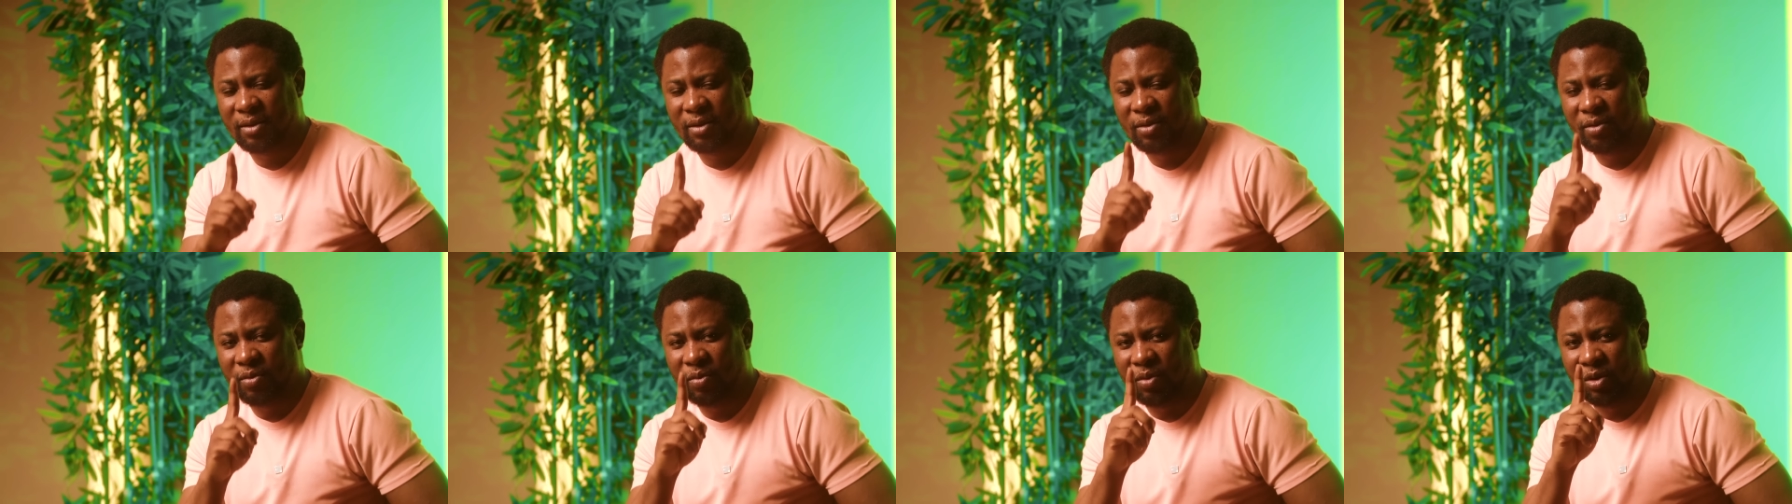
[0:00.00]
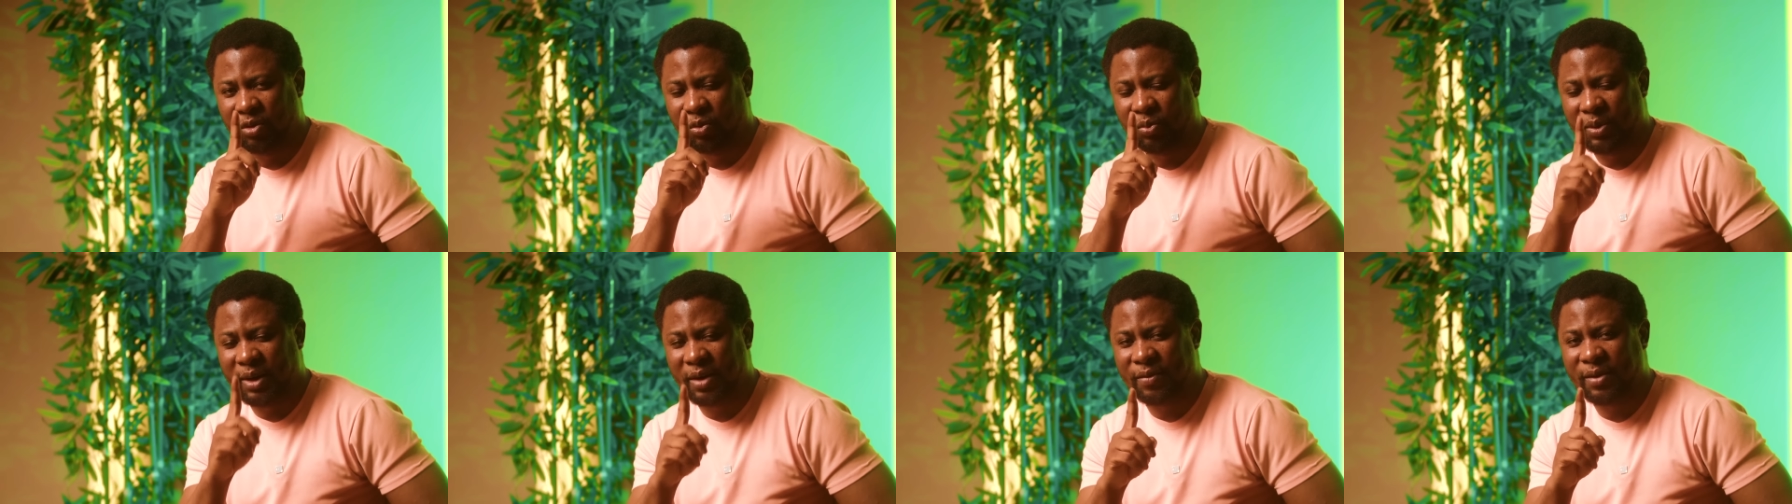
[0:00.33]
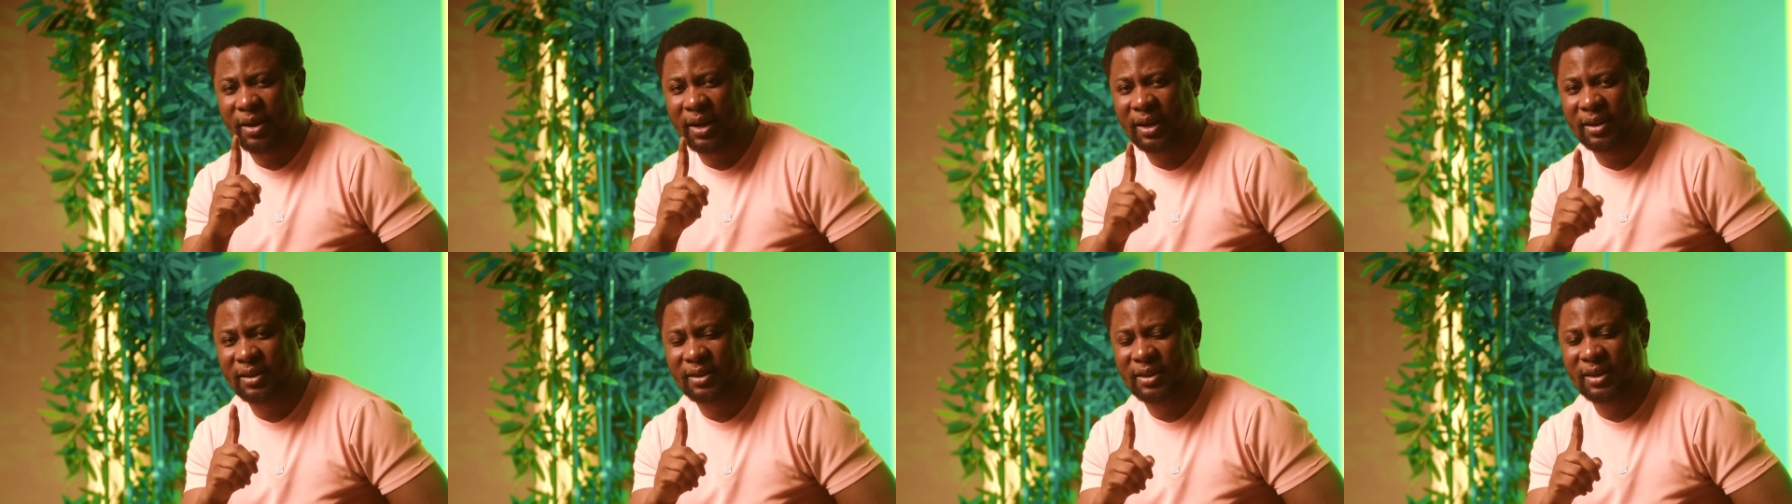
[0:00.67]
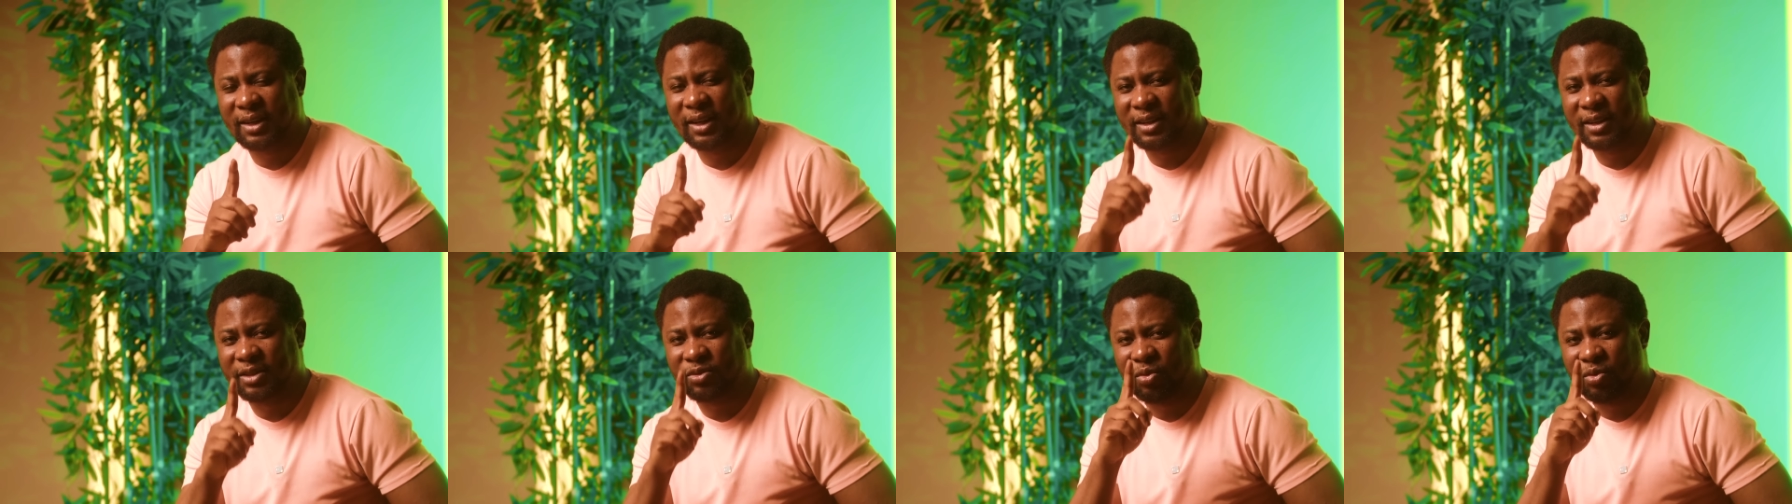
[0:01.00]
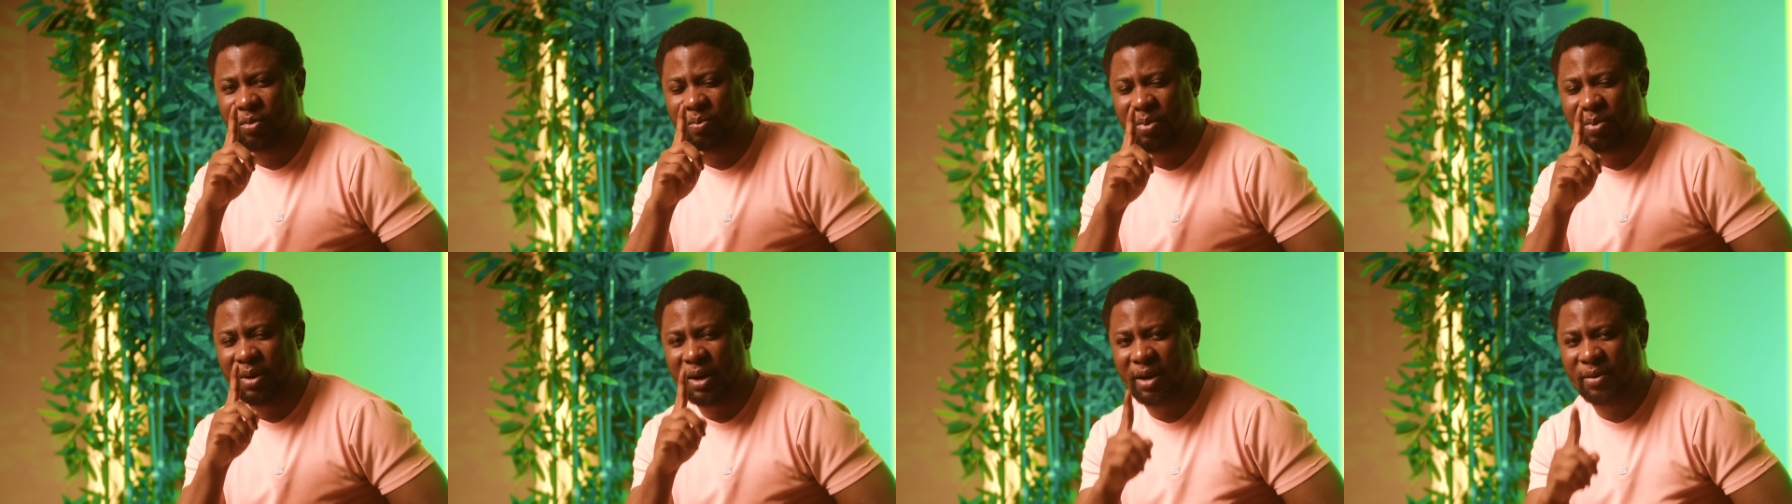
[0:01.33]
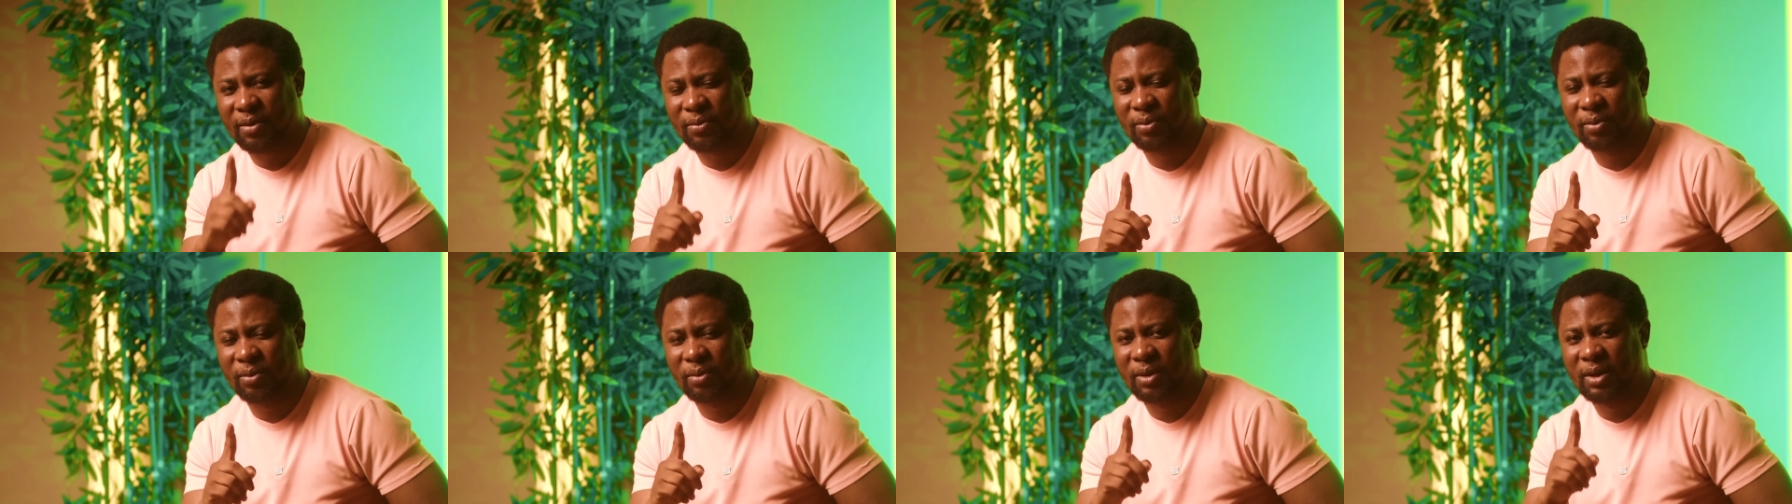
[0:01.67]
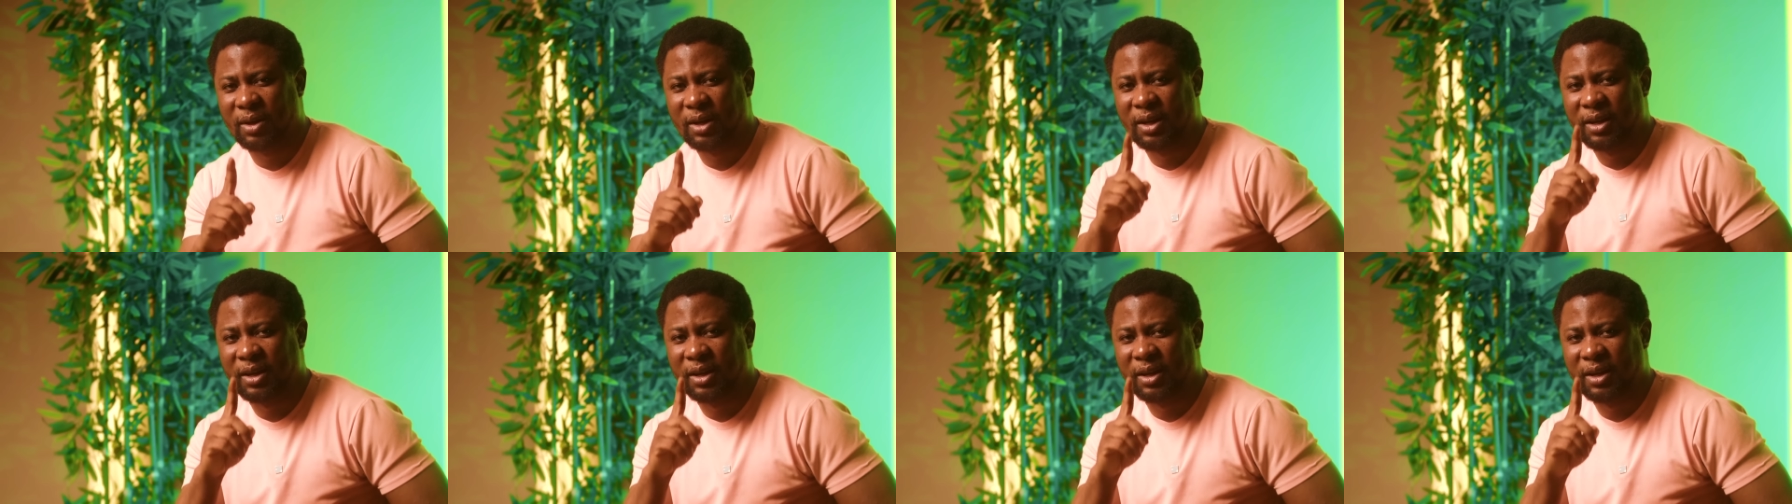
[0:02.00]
What we have heard today is so powerful.